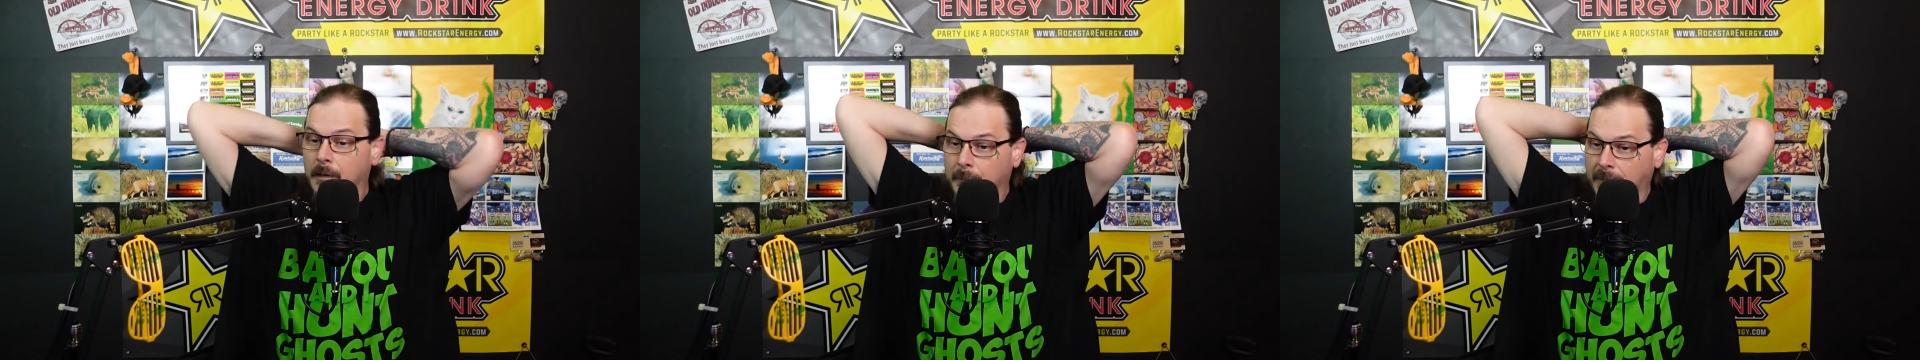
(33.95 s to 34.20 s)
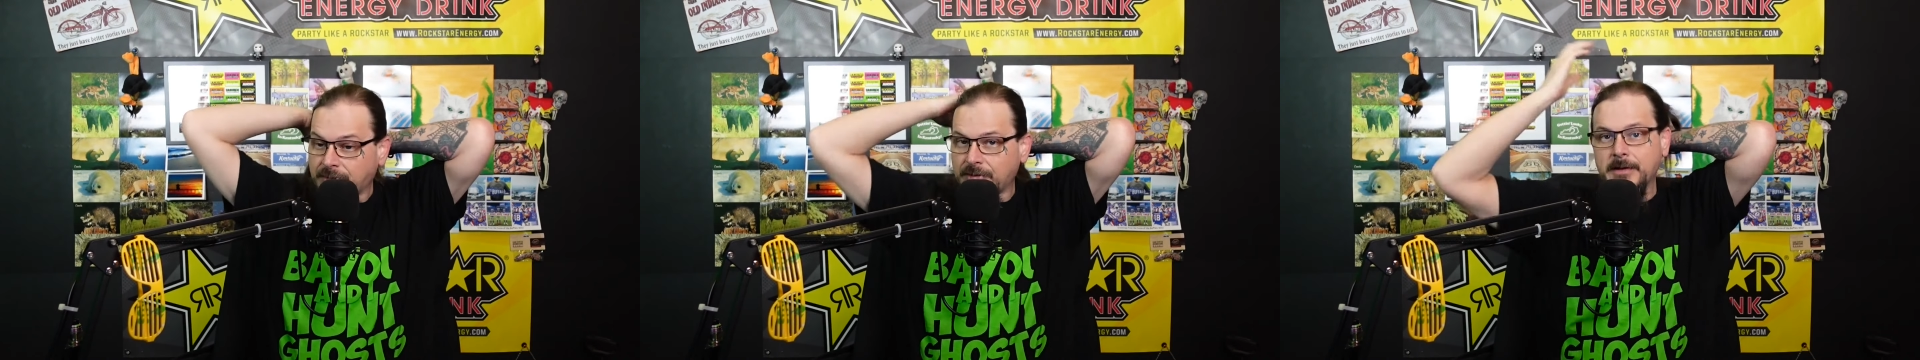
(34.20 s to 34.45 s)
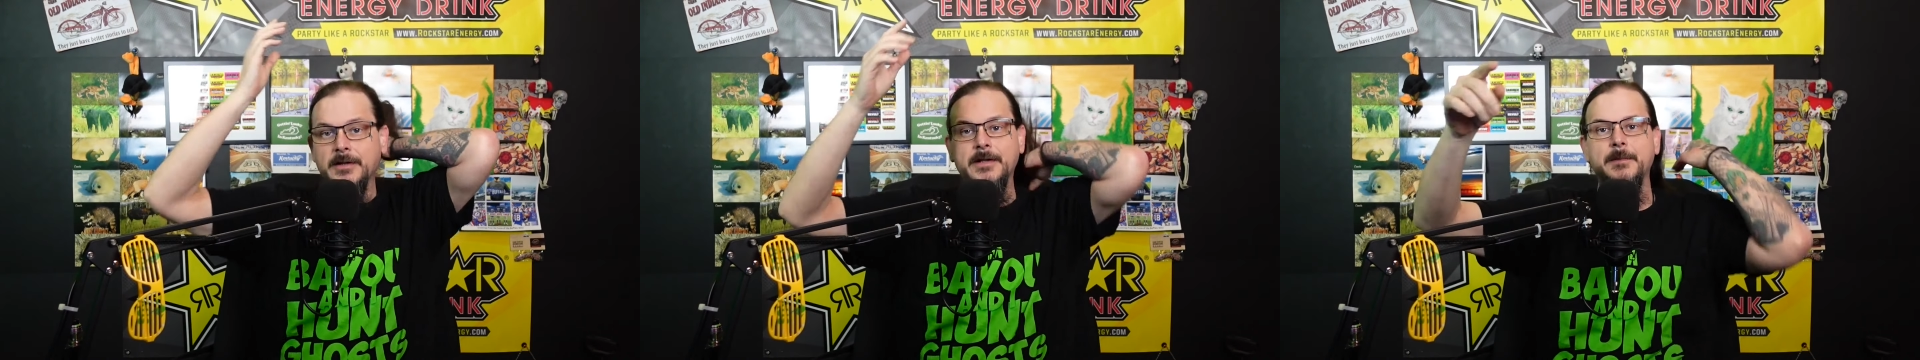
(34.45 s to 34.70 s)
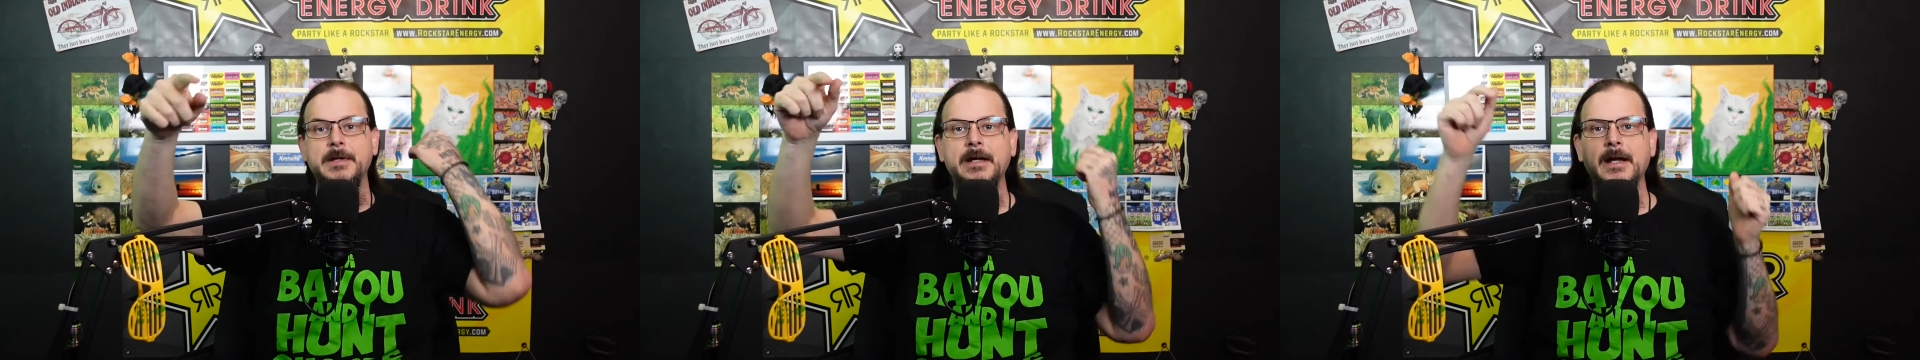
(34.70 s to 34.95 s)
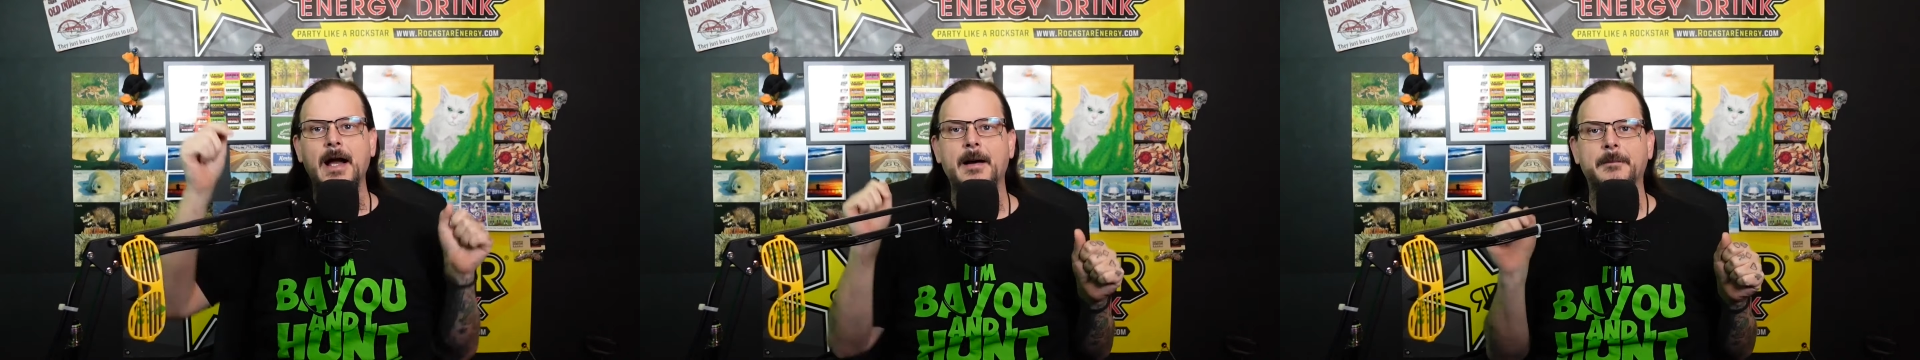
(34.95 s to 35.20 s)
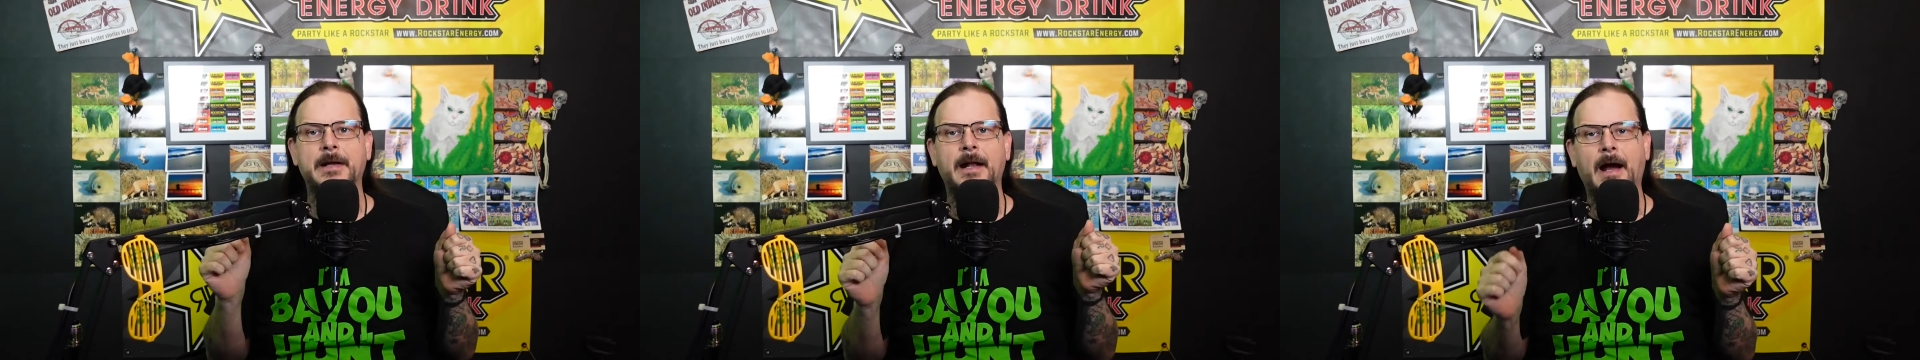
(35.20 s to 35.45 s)
Make sure you leave me a
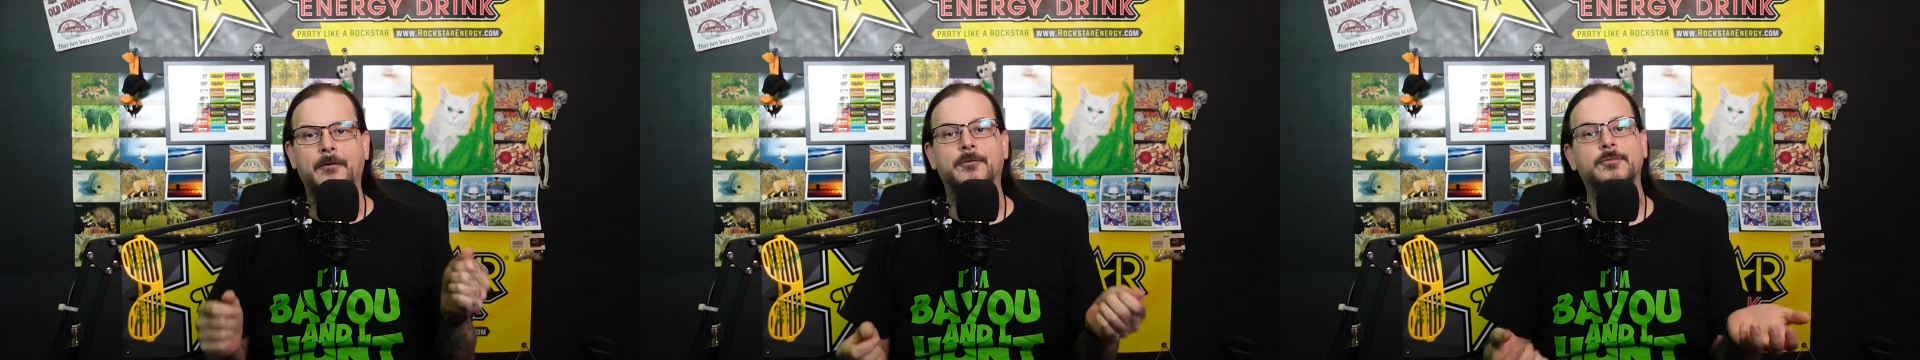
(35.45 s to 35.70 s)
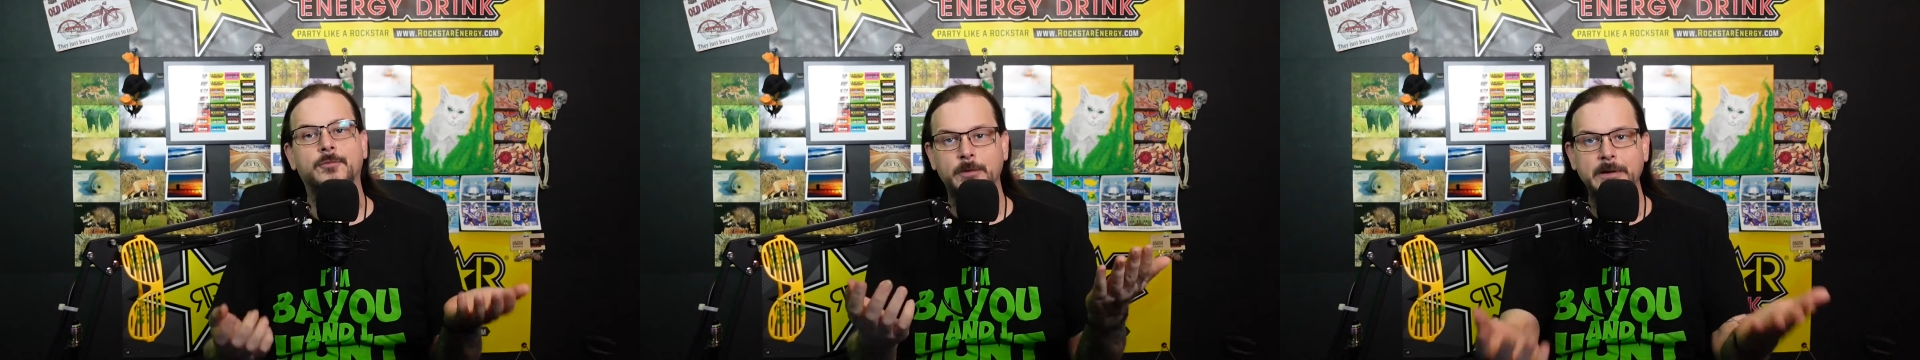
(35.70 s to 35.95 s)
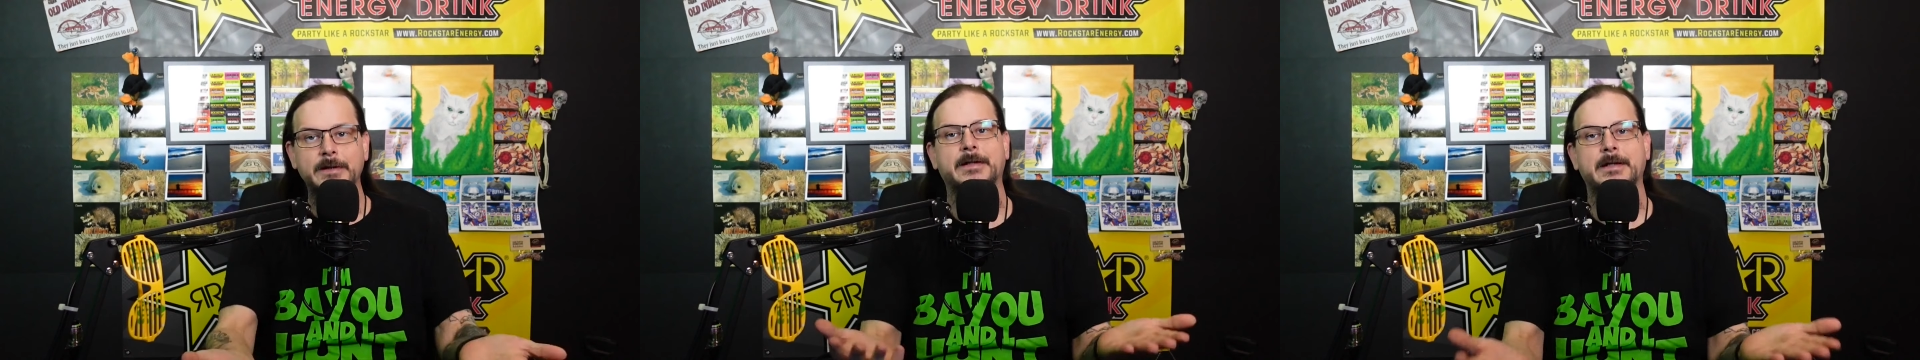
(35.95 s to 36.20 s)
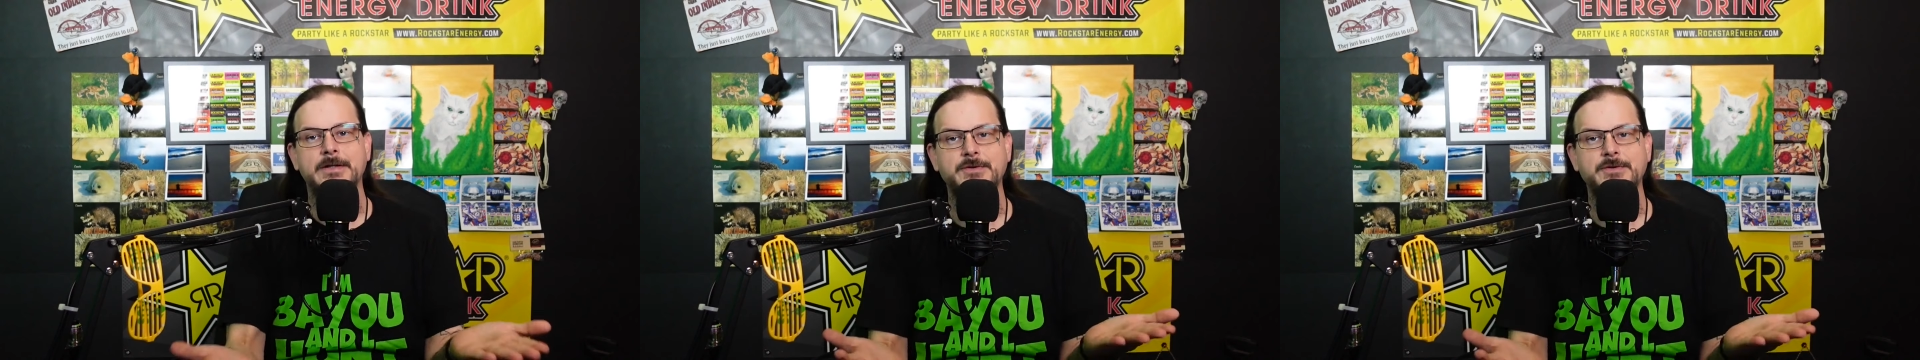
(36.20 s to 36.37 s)
comment. I'm really